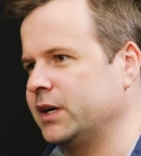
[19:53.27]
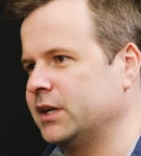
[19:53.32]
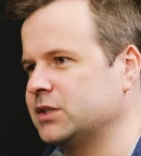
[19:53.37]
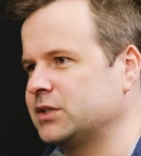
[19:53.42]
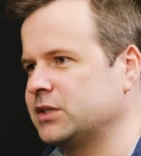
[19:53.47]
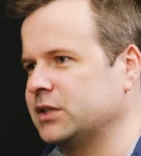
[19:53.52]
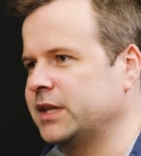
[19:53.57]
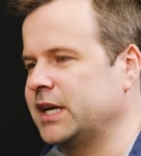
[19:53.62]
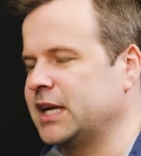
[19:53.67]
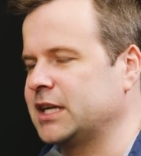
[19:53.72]
And
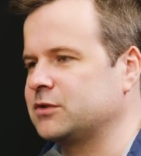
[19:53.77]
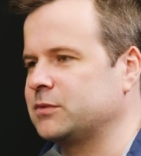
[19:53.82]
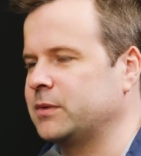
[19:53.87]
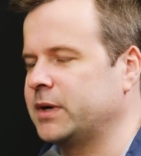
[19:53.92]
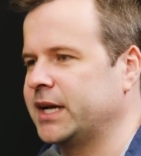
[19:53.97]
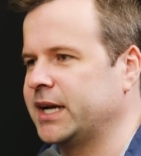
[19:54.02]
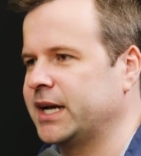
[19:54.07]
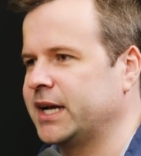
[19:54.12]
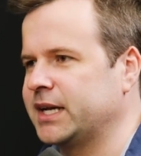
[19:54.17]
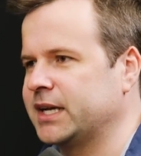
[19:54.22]
so that's
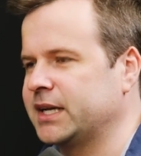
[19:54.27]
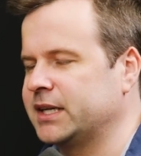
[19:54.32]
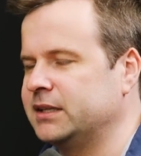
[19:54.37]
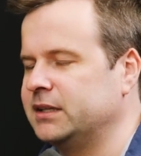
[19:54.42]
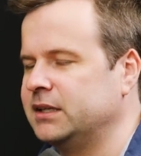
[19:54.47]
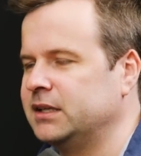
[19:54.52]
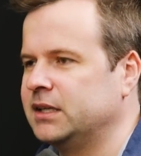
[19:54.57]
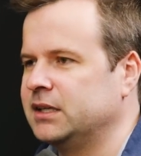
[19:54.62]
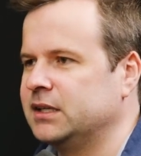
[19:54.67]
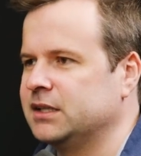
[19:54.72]
why I
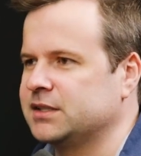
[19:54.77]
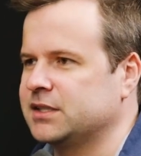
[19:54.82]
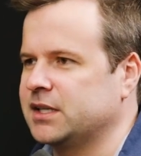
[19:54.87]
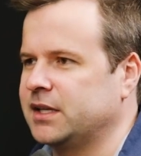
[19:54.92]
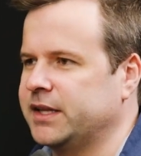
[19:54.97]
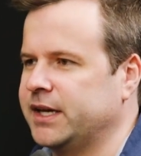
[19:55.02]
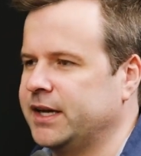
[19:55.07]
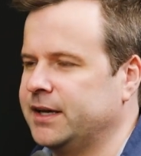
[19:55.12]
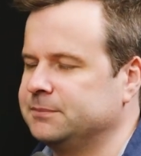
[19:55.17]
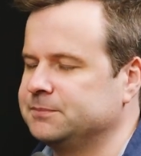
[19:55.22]
had said
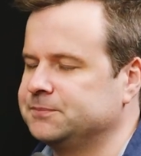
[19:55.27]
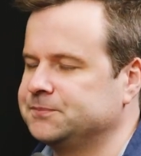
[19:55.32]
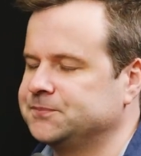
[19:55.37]
that.